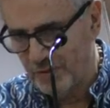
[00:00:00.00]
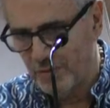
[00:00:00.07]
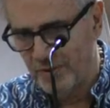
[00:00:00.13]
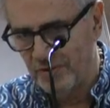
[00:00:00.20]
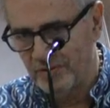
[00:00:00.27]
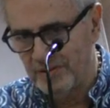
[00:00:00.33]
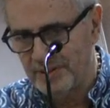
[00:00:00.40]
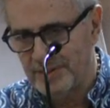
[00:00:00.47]

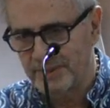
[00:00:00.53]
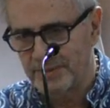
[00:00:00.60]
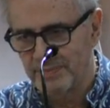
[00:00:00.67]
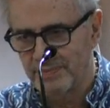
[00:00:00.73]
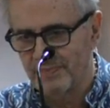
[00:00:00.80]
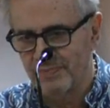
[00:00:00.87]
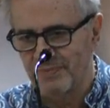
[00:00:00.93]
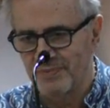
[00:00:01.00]
which is,
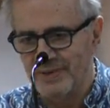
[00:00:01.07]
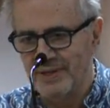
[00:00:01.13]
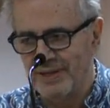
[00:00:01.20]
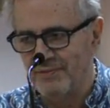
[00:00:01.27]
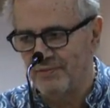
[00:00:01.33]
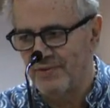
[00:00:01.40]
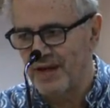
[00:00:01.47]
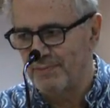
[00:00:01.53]

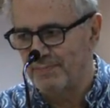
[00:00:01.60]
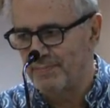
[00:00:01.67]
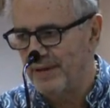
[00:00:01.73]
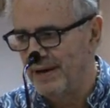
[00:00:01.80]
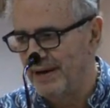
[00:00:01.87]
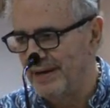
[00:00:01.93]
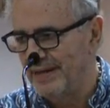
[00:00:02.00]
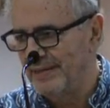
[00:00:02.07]
in fact,
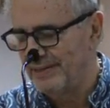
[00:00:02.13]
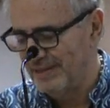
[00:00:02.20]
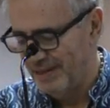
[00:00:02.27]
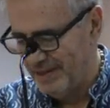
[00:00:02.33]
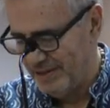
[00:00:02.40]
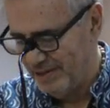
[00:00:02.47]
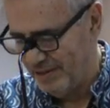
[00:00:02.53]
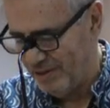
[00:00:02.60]
behind
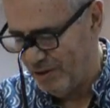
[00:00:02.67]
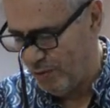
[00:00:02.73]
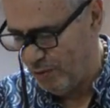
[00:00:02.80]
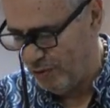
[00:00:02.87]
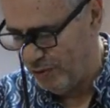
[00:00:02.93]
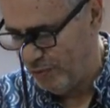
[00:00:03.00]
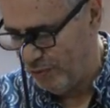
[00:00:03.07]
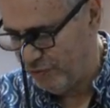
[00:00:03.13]
the
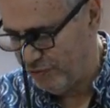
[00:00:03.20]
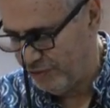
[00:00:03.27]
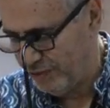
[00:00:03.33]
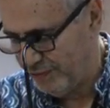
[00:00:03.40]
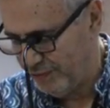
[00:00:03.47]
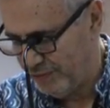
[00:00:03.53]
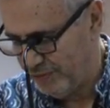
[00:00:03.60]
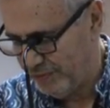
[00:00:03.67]
whole notion
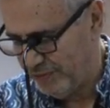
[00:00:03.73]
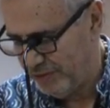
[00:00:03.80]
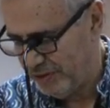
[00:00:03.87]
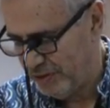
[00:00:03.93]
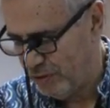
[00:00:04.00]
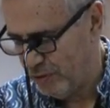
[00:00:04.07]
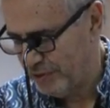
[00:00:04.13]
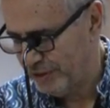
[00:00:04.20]
of
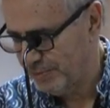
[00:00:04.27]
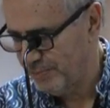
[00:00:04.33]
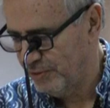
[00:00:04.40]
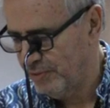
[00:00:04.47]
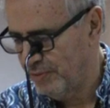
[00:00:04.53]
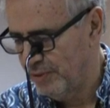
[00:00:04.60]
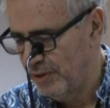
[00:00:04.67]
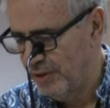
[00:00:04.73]

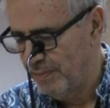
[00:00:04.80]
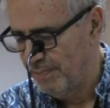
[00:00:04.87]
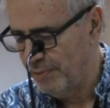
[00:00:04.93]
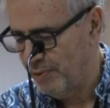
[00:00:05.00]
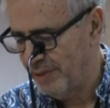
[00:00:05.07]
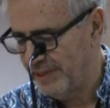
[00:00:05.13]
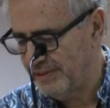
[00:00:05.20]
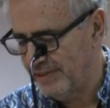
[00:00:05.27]

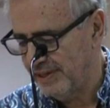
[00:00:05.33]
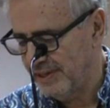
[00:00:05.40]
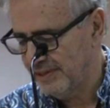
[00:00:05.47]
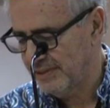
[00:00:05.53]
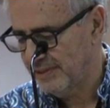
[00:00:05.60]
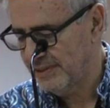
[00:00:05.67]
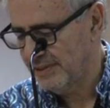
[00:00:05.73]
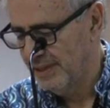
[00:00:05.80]

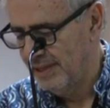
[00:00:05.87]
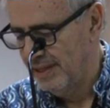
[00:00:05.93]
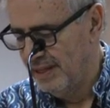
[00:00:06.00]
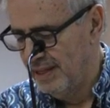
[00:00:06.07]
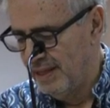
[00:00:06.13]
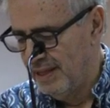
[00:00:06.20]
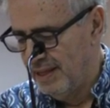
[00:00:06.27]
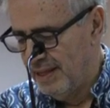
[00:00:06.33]
cosmopoetics.
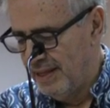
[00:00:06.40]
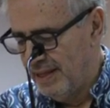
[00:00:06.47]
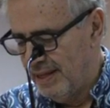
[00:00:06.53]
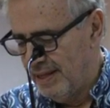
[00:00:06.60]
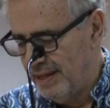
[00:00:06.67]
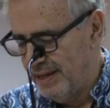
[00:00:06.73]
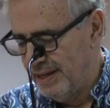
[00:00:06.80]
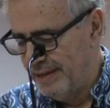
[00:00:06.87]

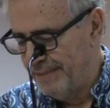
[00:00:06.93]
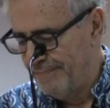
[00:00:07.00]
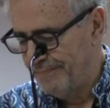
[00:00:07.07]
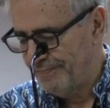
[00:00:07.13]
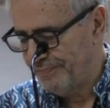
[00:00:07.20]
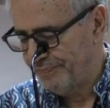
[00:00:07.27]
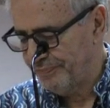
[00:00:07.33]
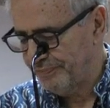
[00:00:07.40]

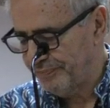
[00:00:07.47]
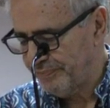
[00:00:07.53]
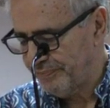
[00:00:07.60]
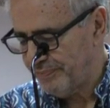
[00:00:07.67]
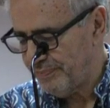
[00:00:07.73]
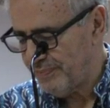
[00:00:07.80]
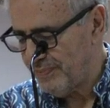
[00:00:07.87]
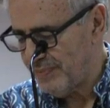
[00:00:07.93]
Um,
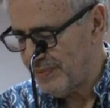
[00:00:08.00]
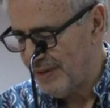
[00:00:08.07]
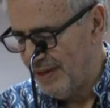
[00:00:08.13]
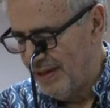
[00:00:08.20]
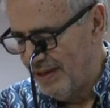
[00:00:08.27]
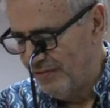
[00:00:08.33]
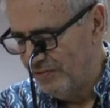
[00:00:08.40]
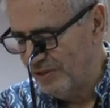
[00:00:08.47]

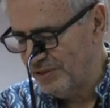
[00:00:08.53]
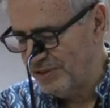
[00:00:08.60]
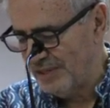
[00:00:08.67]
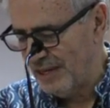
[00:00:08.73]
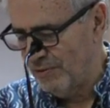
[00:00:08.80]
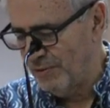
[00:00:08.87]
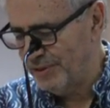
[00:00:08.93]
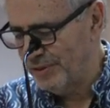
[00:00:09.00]
just,
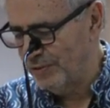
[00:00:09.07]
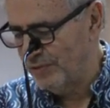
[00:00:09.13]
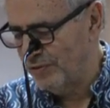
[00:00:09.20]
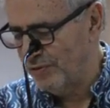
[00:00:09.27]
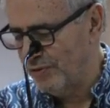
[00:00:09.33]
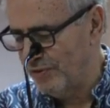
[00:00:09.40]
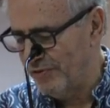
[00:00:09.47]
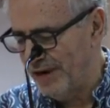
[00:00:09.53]
and also
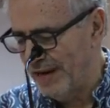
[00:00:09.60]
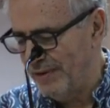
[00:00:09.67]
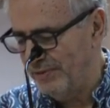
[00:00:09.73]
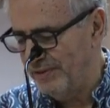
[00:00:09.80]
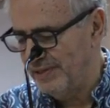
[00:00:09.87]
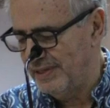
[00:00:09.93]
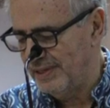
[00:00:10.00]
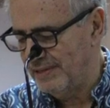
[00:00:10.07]
to
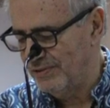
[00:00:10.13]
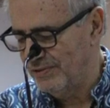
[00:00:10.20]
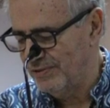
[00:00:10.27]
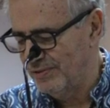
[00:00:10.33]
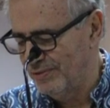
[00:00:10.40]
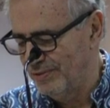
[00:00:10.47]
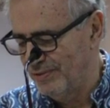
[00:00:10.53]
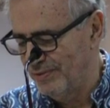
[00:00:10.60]
ground it
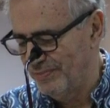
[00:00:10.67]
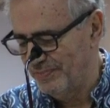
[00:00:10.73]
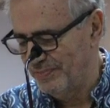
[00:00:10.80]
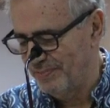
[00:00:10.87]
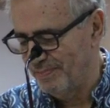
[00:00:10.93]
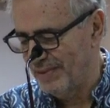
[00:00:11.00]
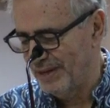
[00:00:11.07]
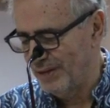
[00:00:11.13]
into
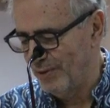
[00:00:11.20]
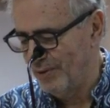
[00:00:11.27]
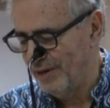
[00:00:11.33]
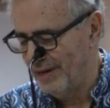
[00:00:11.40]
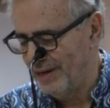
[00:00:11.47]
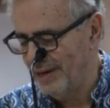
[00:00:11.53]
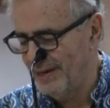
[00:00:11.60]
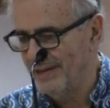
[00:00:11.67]
my own
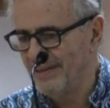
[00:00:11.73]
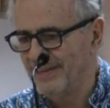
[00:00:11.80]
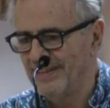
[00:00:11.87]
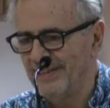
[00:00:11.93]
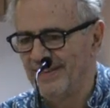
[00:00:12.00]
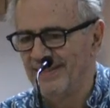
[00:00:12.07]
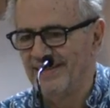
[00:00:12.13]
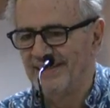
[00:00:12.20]
island,
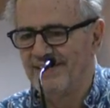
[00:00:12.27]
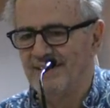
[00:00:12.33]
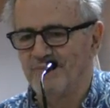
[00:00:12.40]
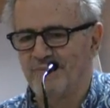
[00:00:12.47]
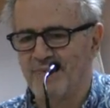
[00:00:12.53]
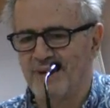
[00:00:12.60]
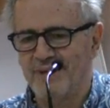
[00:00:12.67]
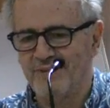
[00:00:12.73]

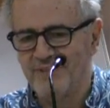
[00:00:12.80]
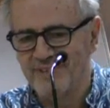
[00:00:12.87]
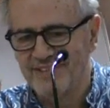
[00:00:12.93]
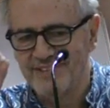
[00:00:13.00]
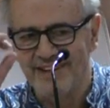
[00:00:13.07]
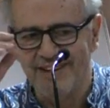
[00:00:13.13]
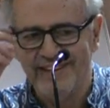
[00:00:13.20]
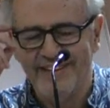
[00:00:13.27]
my
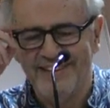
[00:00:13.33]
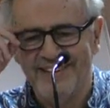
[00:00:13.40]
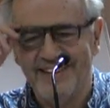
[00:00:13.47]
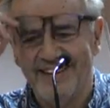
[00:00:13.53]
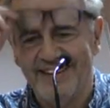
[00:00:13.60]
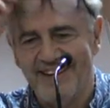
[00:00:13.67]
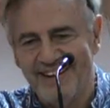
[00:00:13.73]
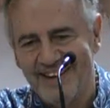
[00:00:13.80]
tiny
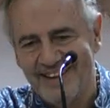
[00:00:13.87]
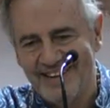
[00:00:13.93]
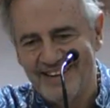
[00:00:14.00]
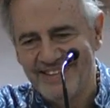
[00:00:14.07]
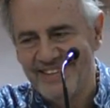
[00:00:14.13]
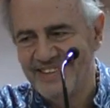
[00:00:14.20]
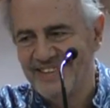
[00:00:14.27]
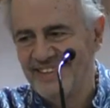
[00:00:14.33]

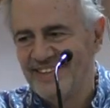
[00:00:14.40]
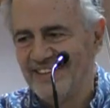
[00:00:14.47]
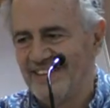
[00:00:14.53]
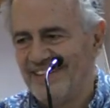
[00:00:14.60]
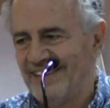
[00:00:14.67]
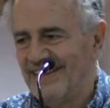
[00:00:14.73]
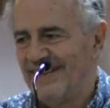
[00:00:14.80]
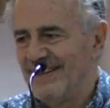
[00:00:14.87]
island,
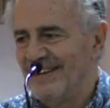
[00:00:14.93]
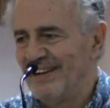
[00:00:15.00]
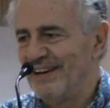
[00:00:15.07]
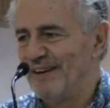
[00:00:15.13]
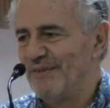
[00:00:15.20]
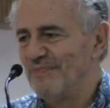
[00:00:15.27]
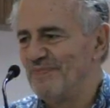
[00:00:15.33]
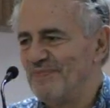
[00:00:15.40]

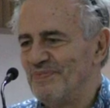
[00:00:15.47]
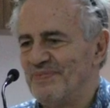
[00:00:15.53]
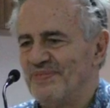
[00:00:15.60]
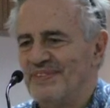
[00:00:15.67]
um,